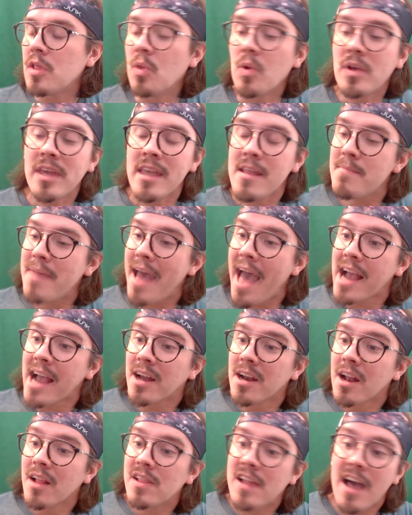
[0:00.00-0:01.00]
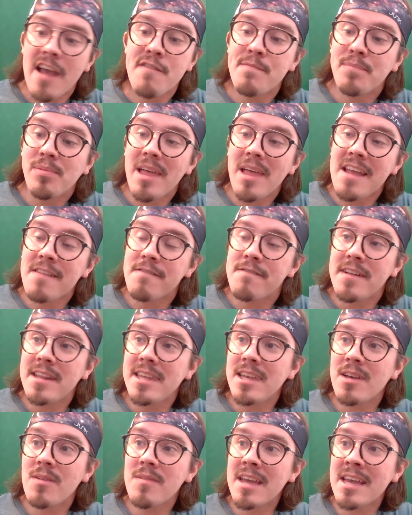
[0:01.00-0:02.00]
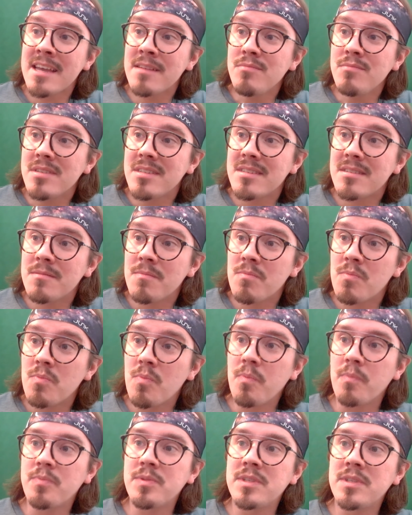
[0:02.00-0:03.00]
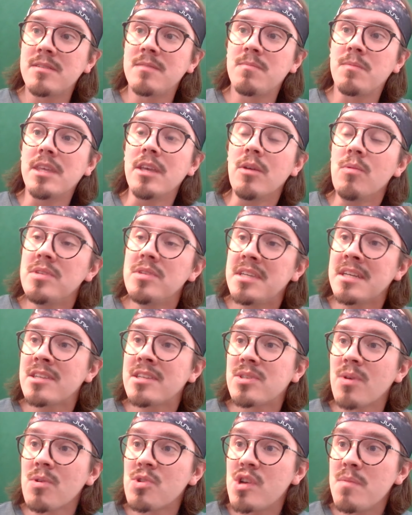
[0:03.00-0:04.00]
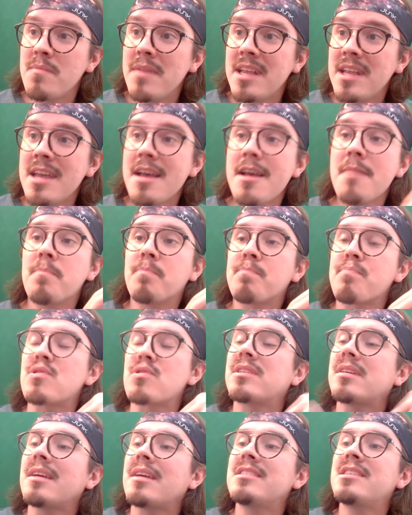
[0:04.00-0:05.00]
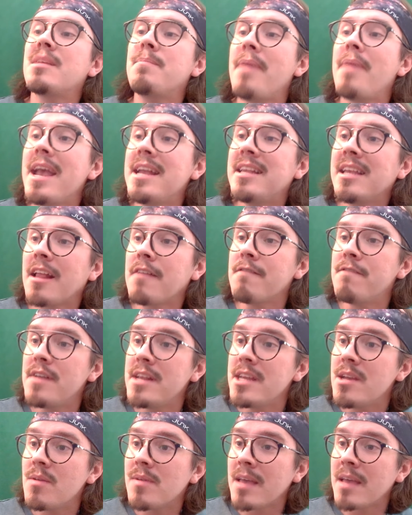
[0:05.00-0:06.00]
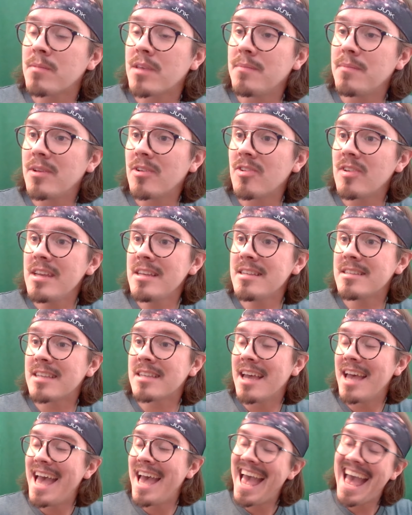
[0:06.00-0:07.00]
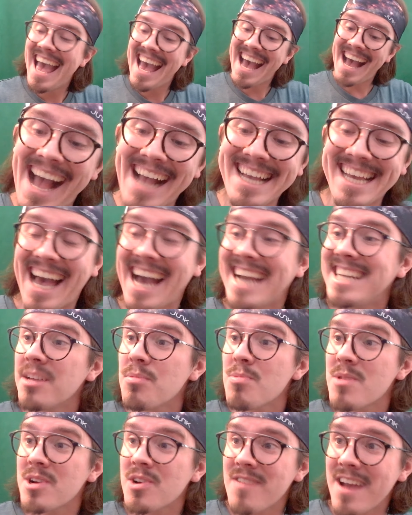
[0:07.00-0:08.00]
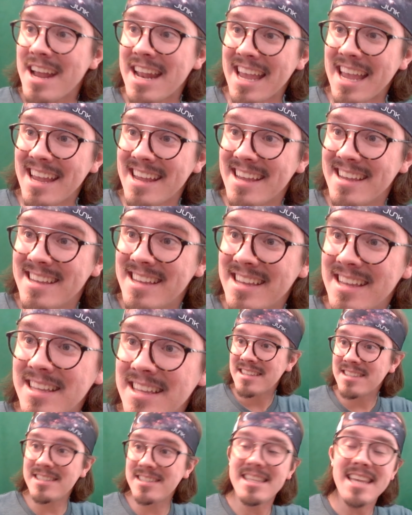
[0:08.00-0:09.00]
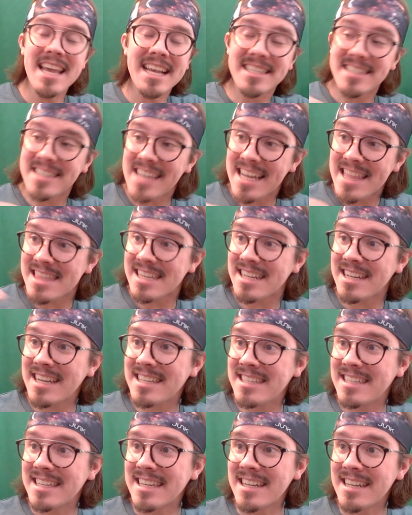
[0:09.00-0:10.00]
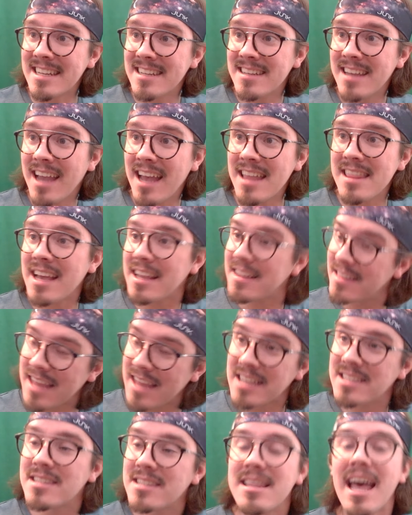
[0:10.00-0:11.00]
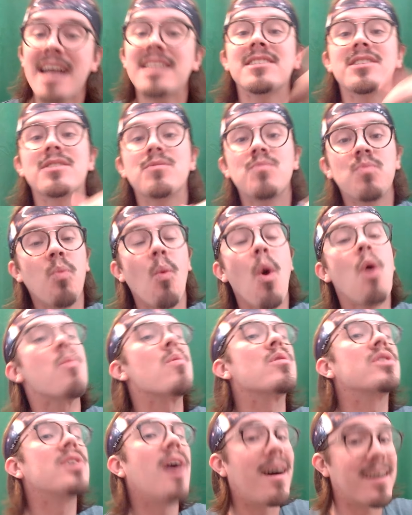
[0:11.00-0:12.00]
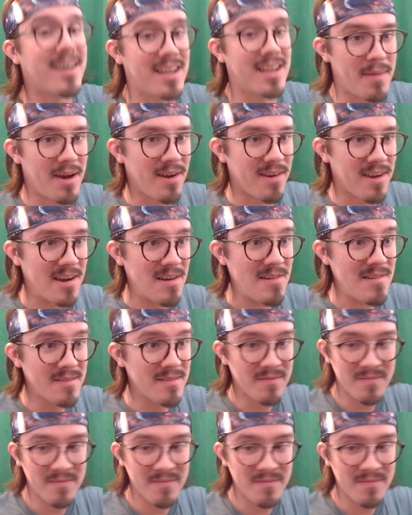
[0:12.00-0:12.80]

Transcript: looking back on a life playing video games, using social media, participating in video game communities, I kind of regret it to the extent that I did. And that's what we're talking about here.